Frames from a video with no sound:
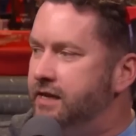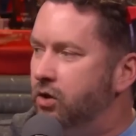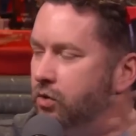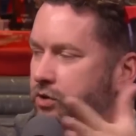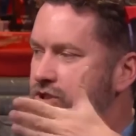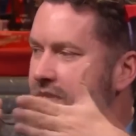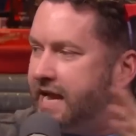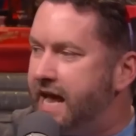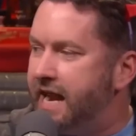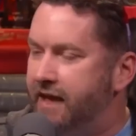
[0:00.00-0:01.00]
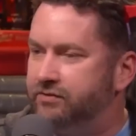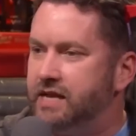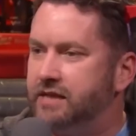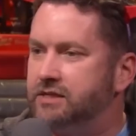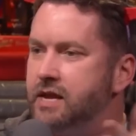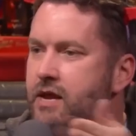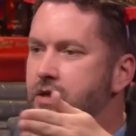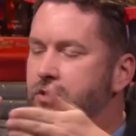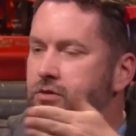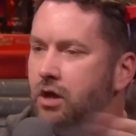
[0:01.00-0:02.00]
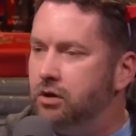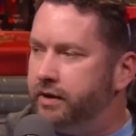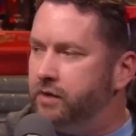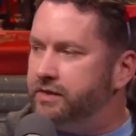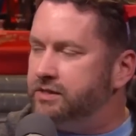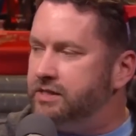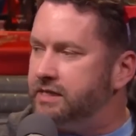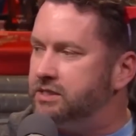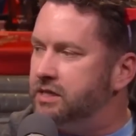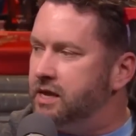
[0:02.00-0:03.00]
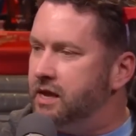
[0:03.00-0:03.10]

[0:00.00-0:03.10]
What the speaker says: or just like I gotta have sex. The longer I go without sex,